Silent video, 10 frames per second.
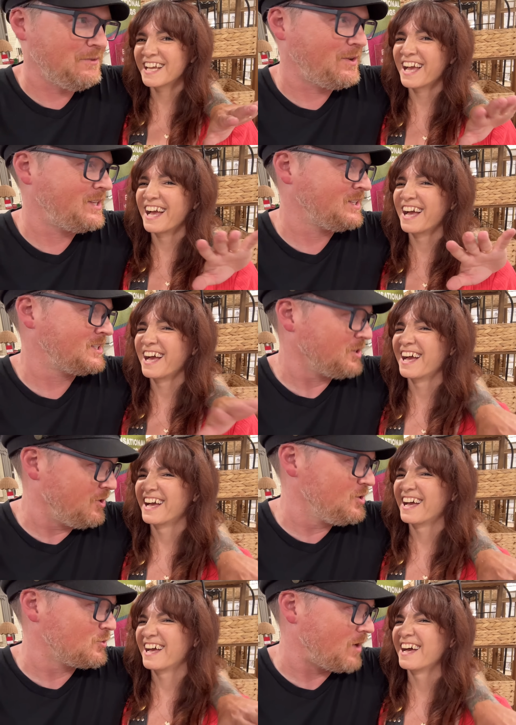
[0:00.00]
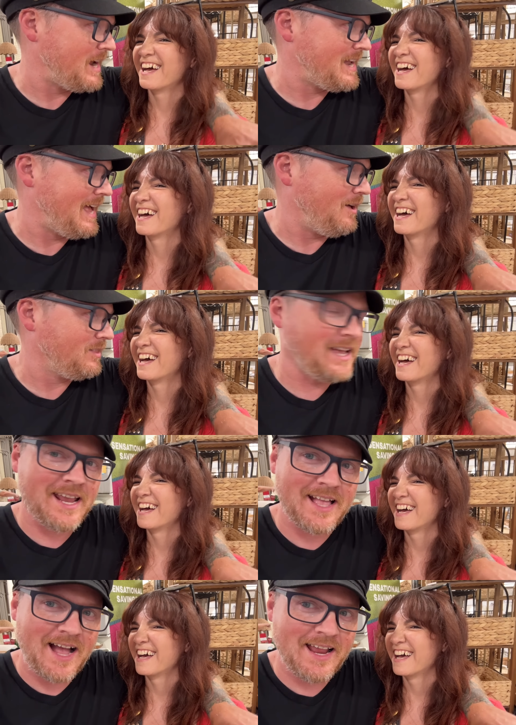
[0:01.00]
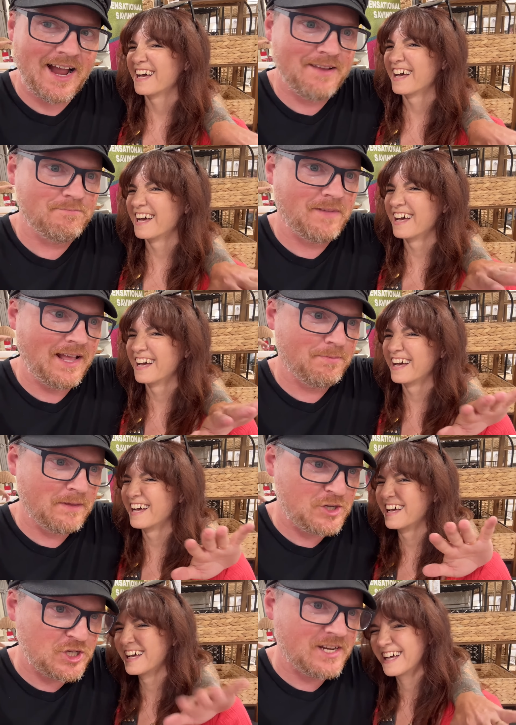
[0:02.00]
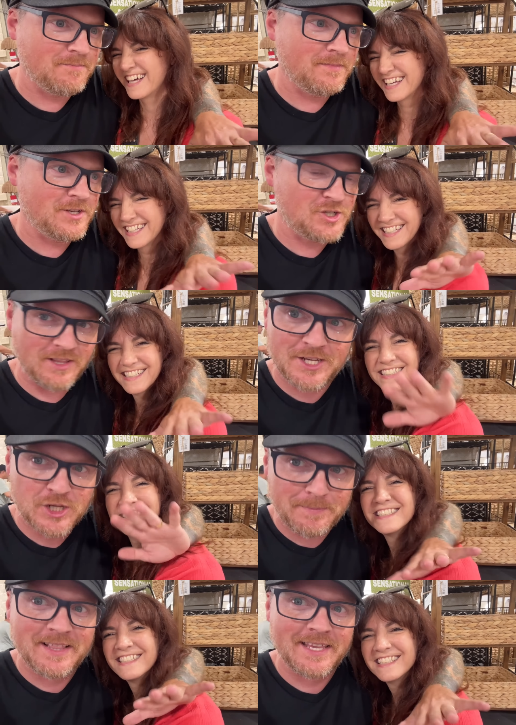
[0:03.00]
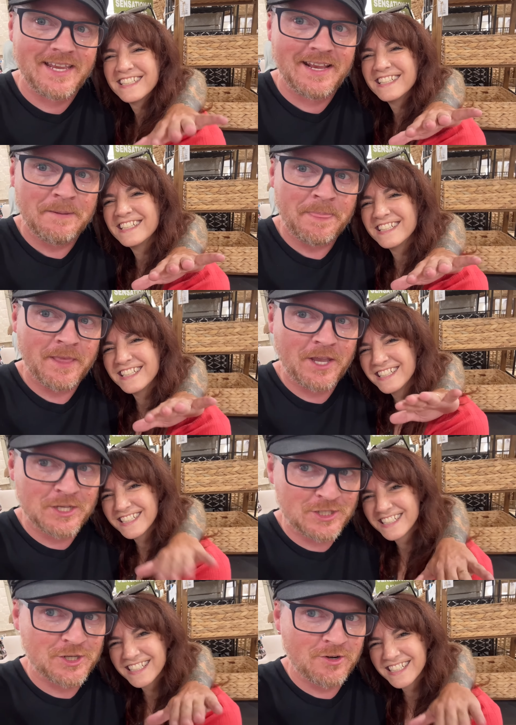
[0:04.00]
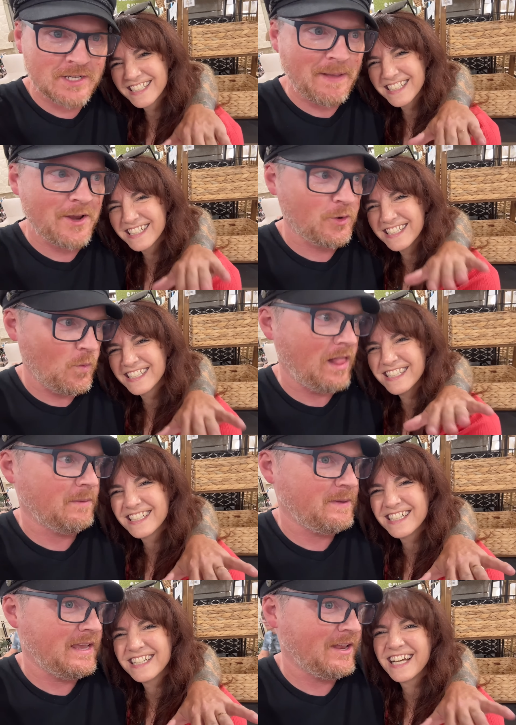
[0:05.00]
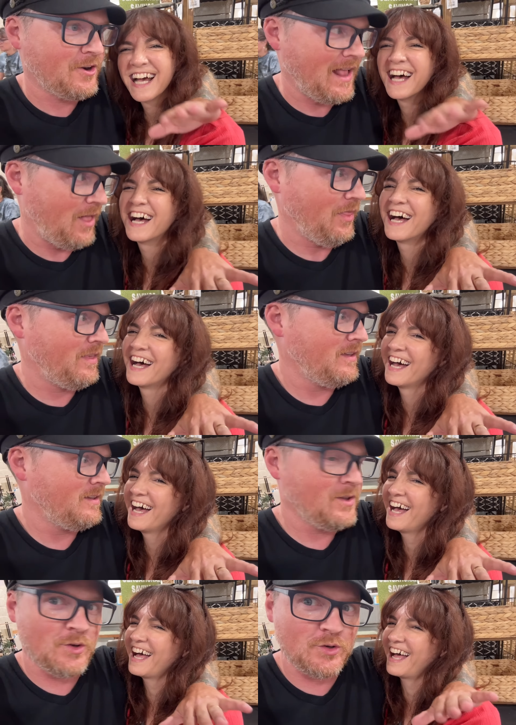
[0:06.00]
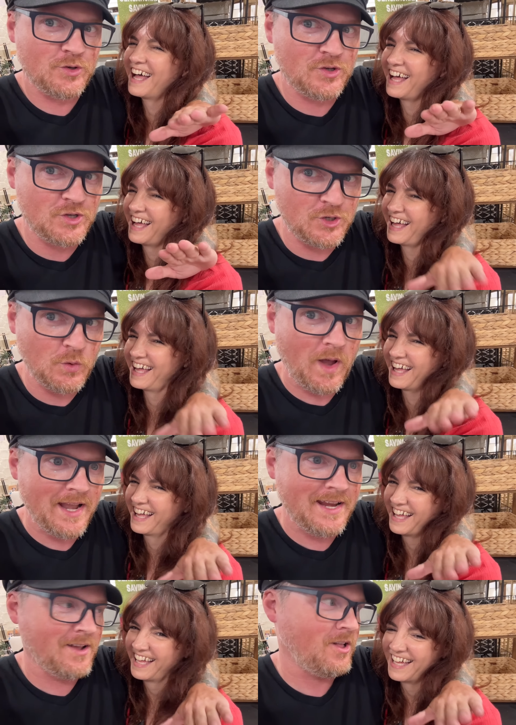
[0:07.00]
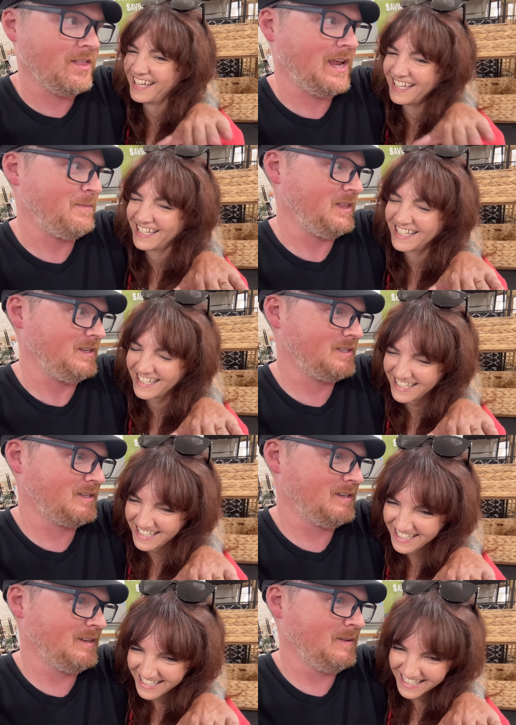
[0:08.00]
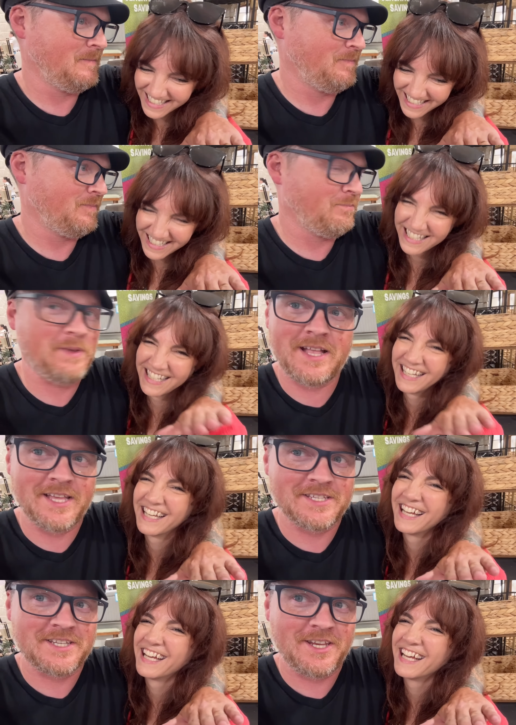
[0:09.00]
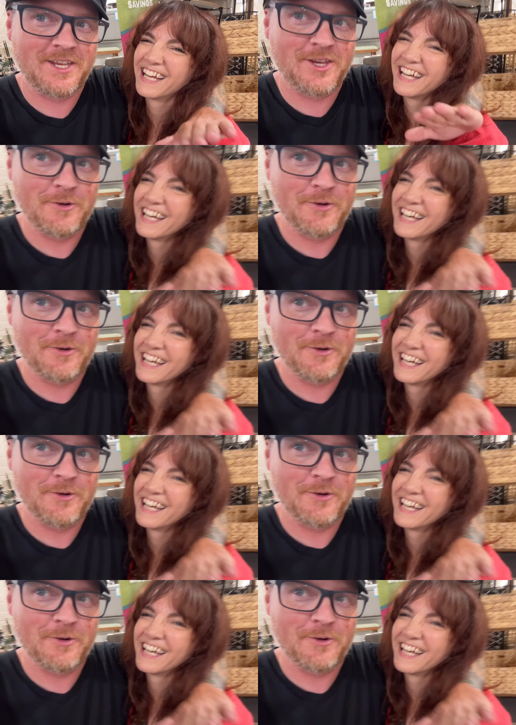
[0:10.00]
Speaker 1: of concerned right now. Like I I'm I'm legit, legitimately concerned about your well-being and your health. Do I need to call an ambulance? Because you're passing